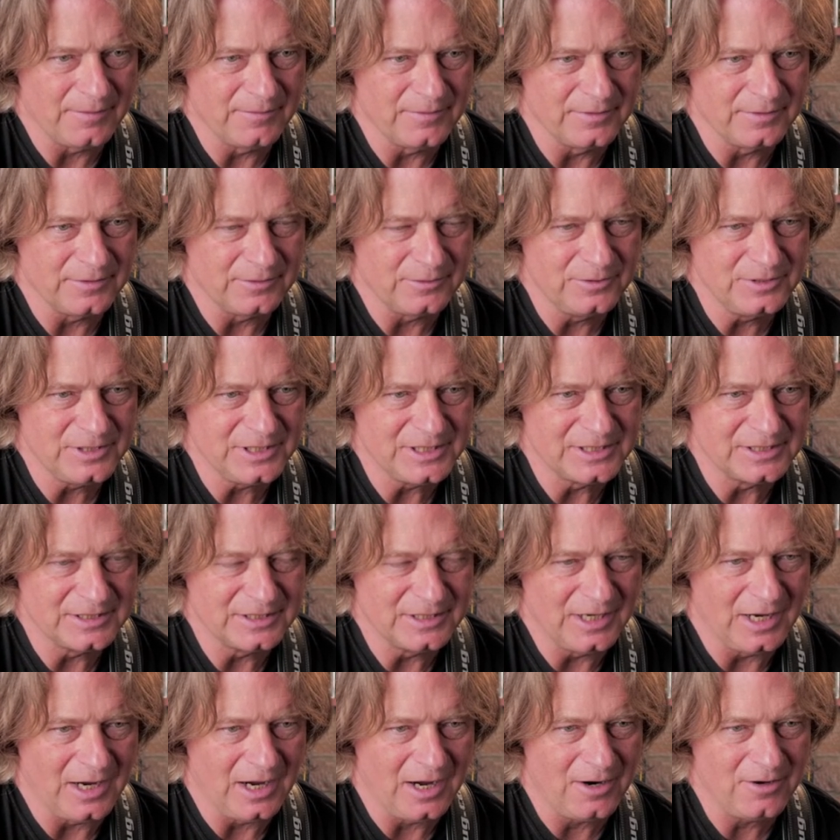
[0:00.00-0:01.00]
Rudi,
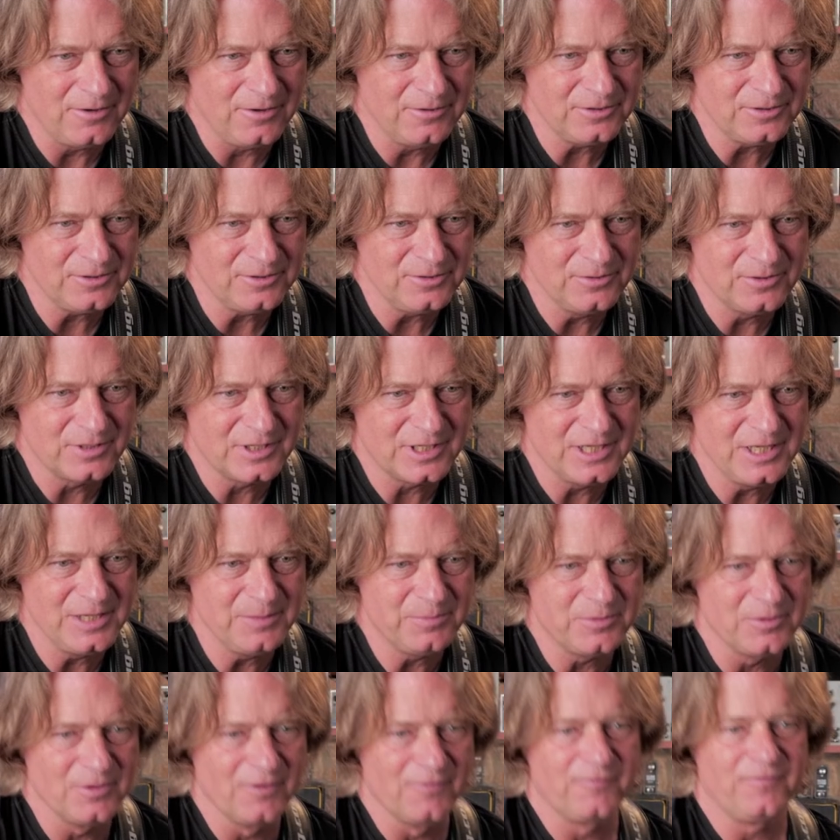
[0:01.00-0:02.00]
how do you
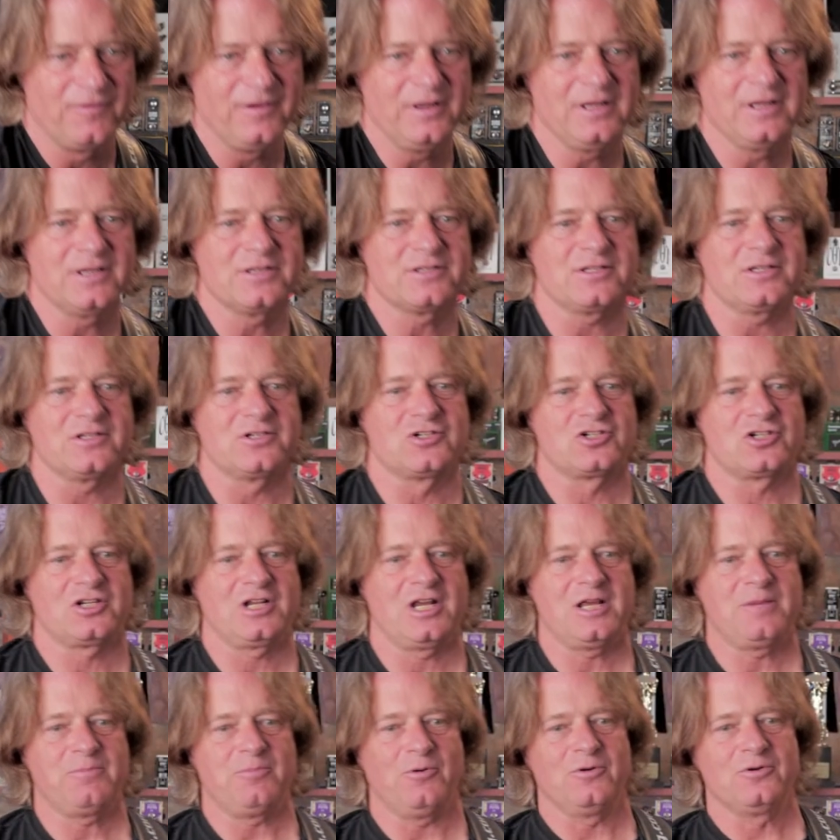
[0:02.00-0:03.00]
keep your fingers in
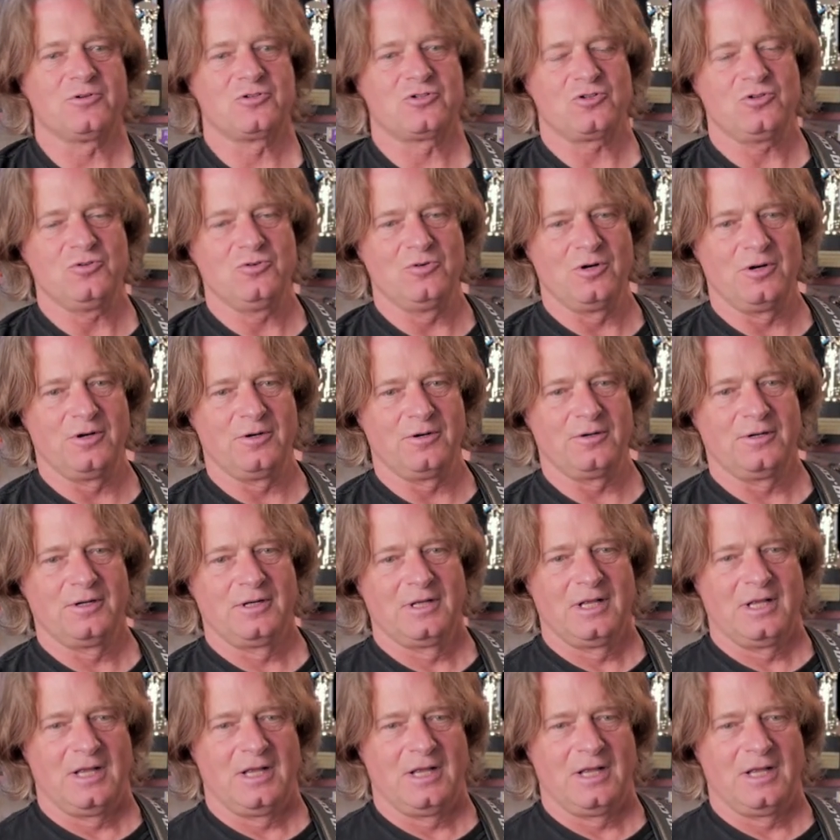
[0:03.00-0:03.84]
shape on tour?